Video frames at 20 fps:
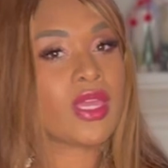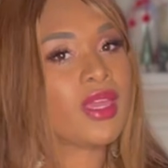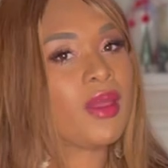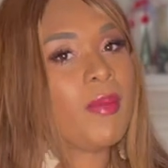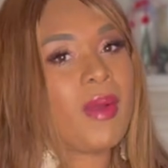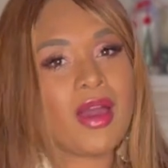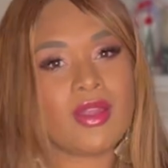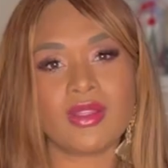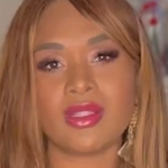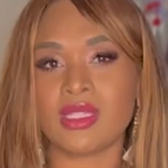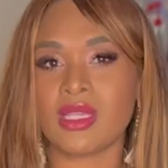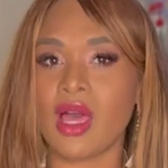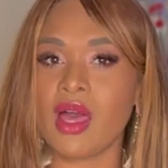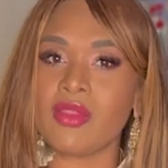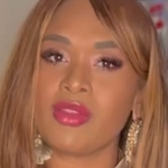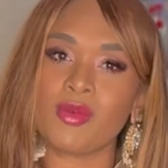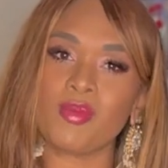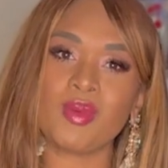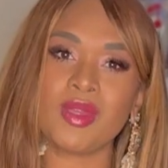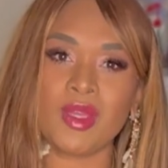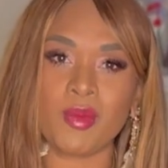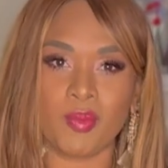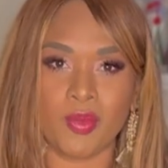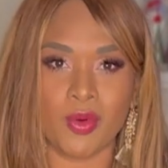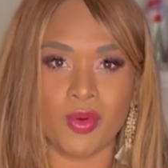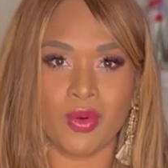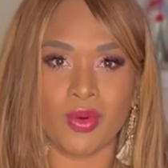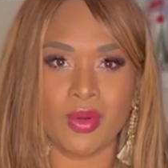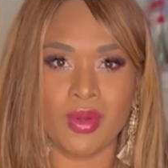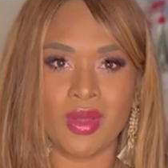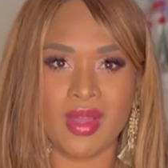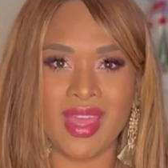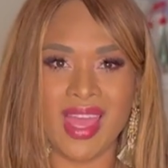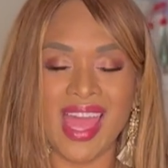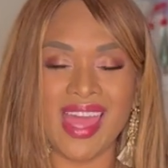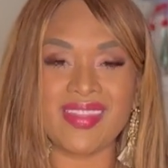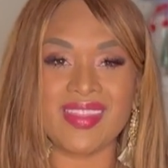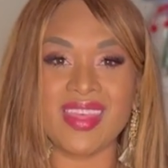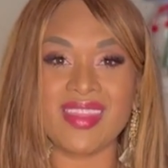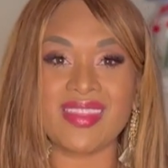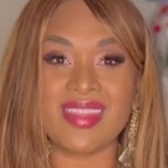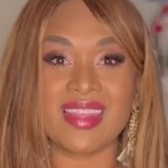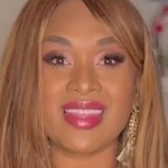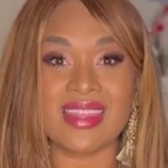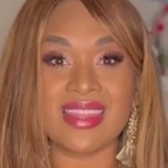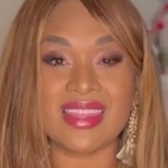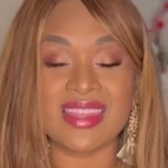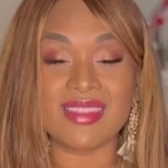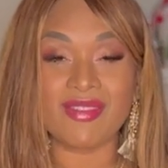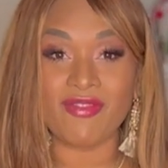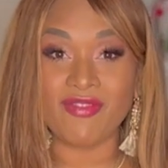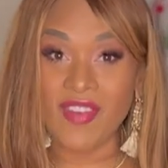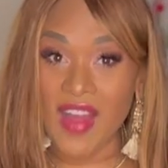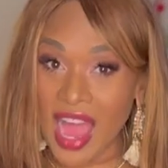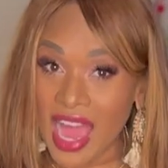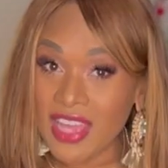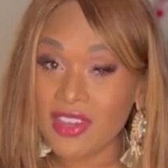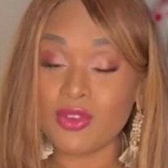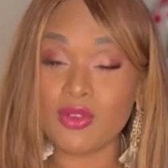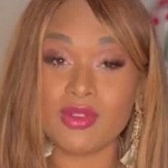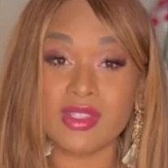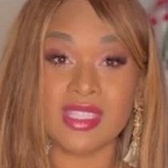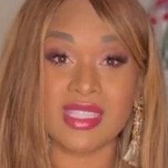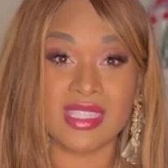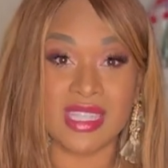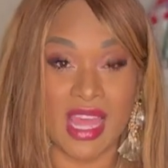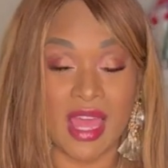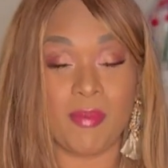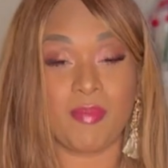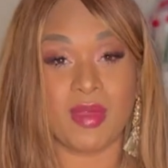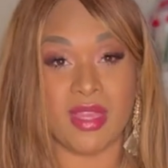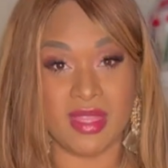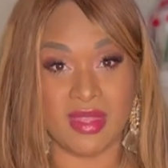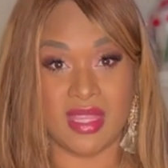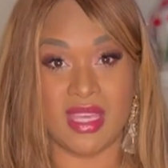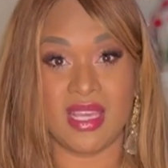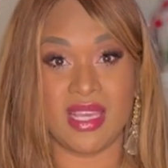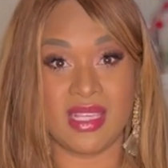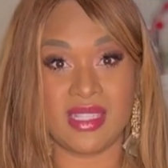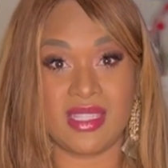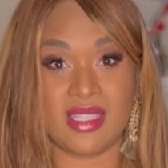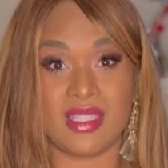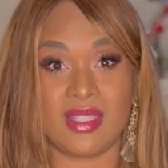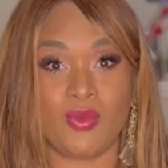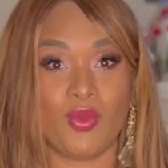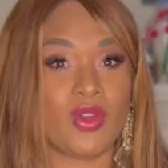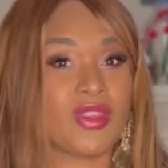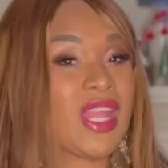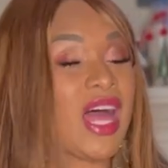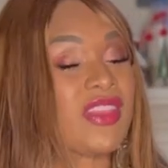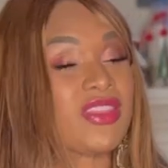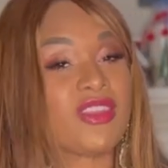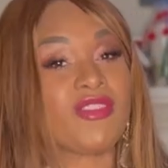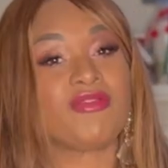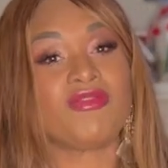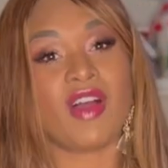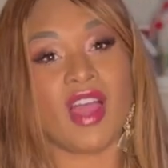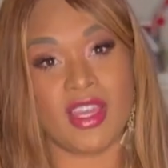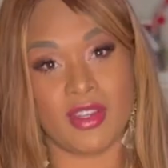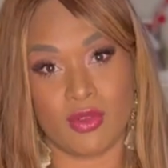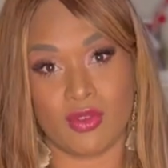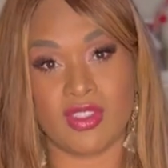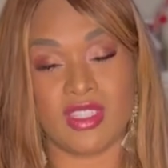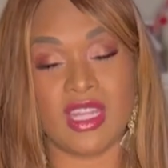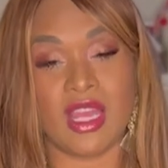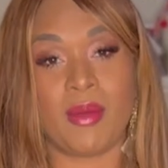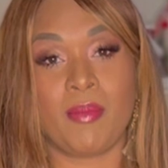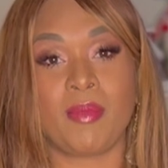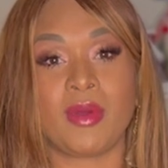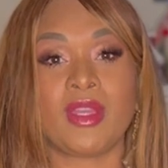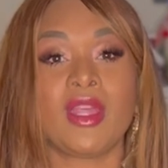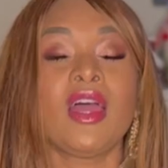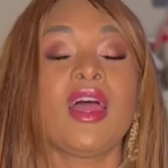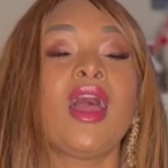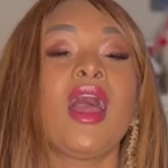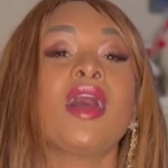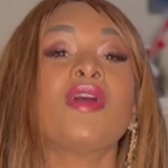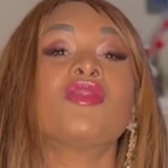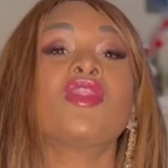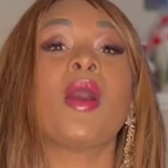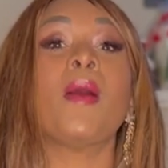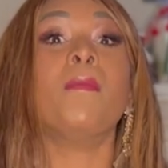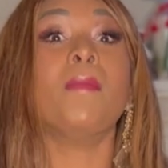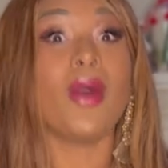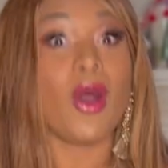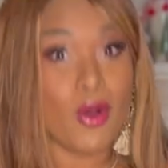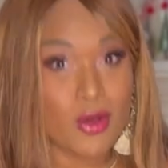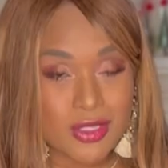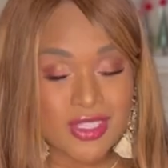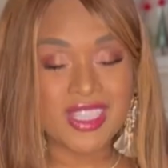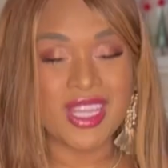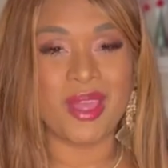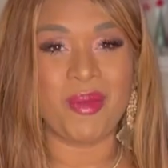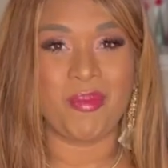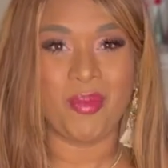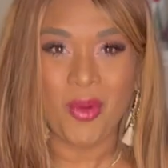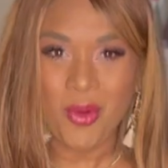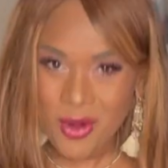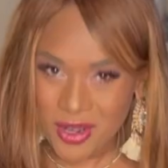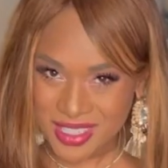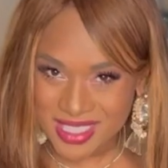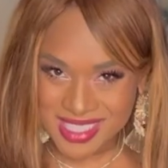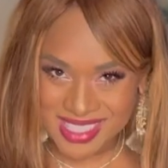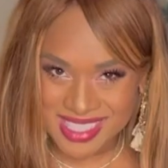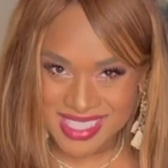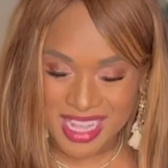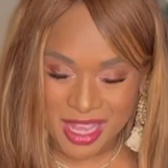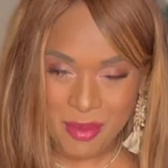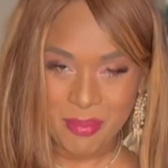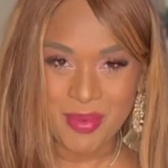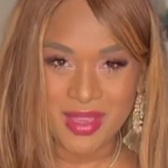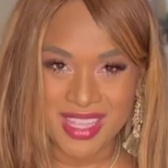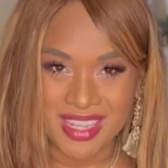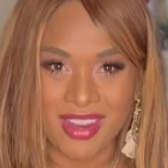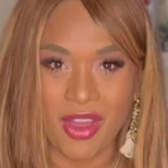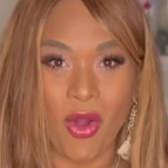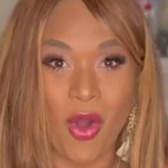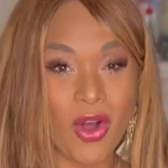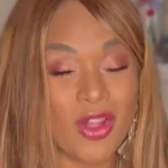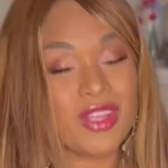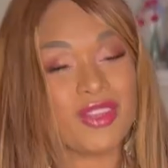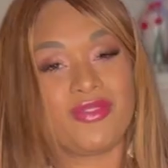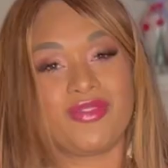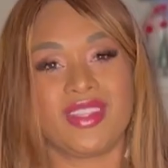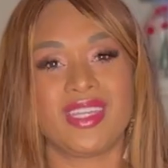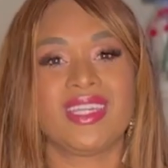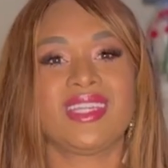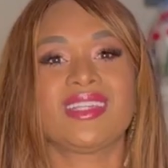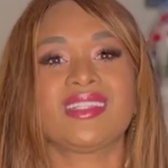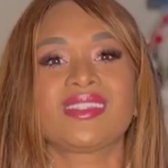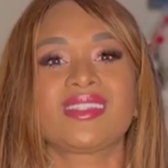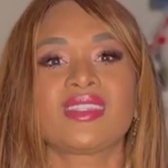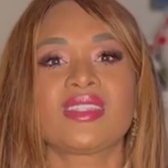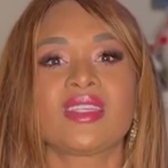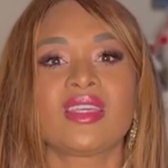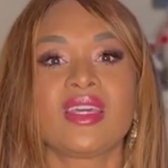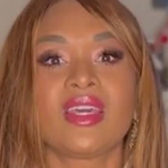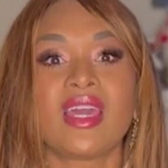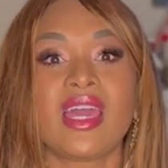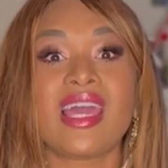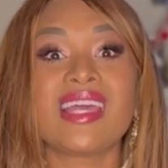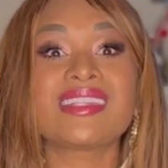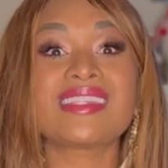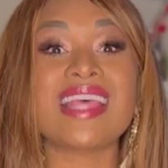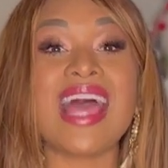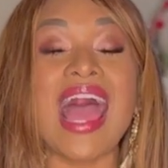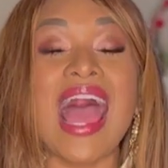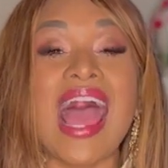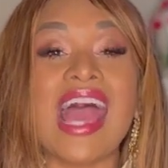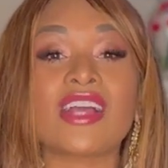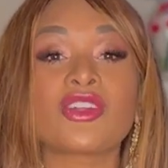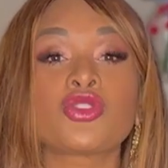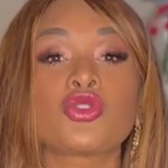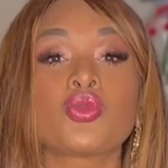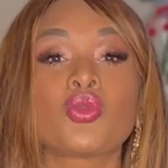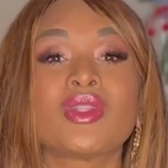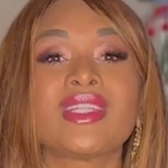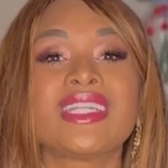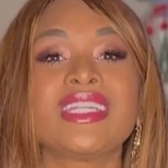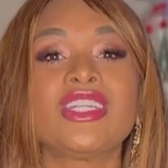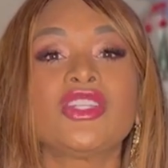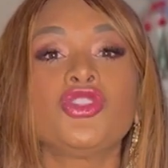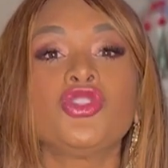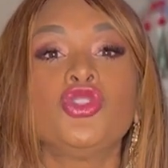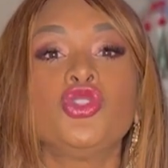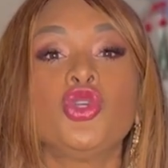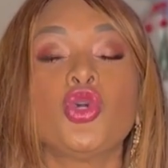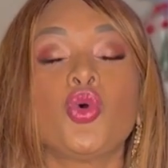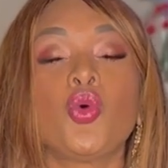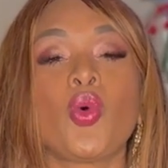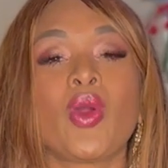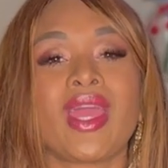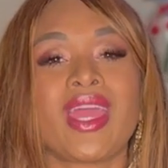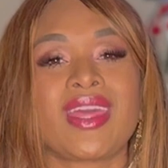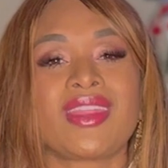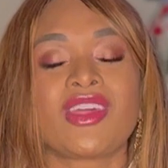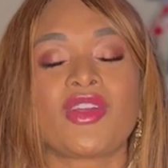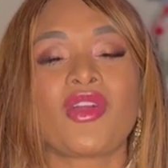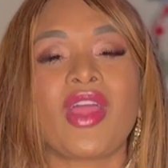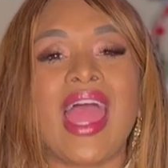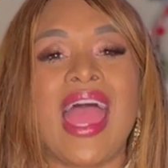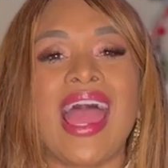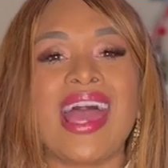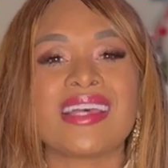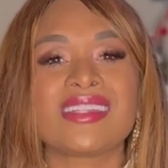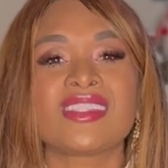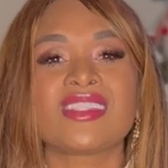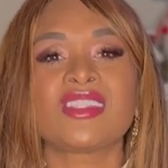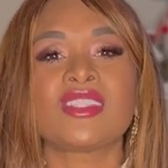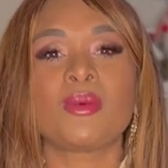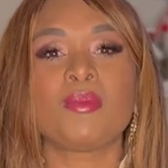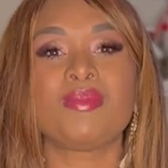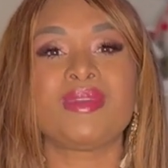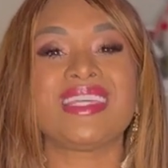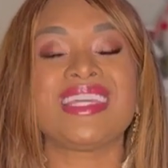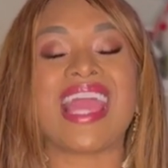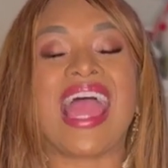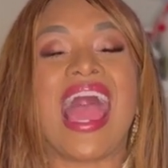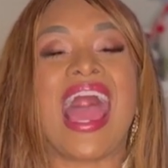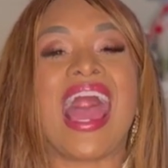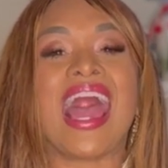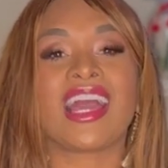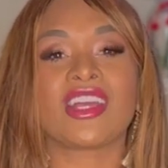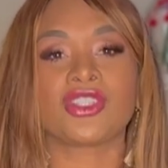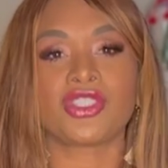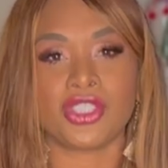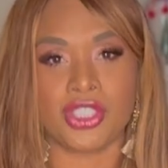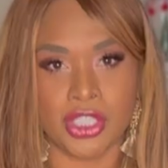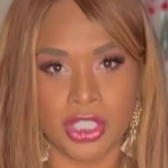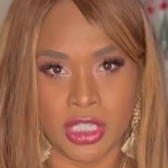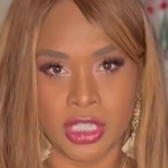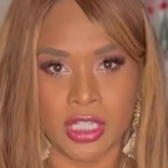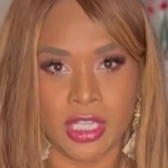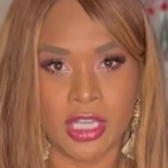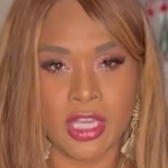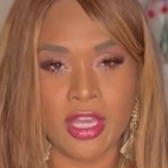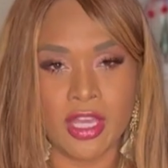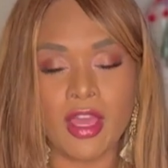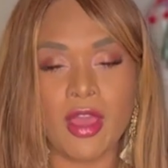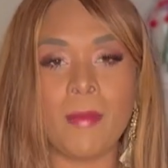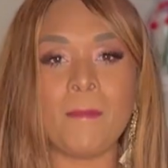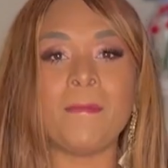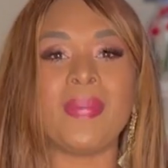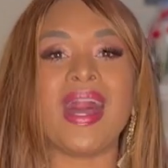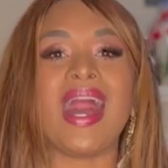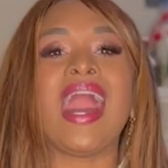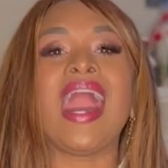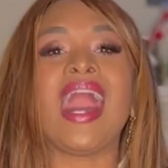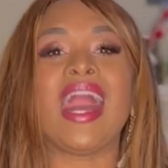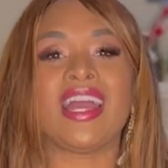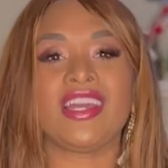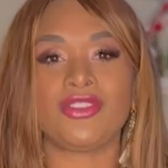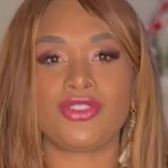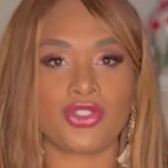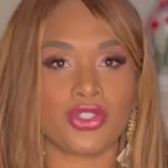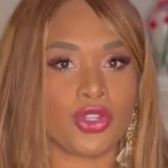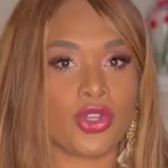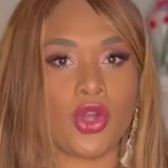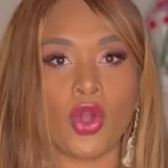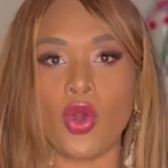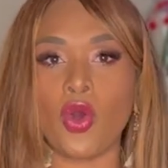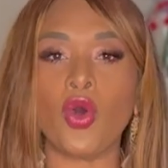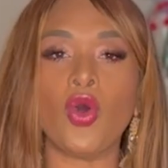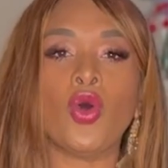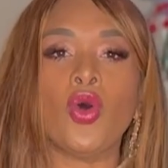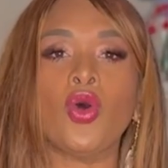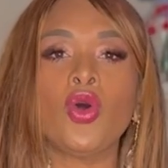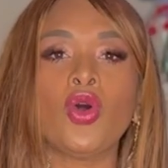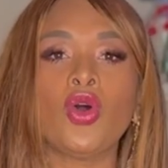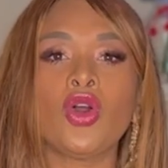about it to other people, and then the final step in this, well, not the final step, but the most important step in all of this is actually doing. There has to be action behind your goal.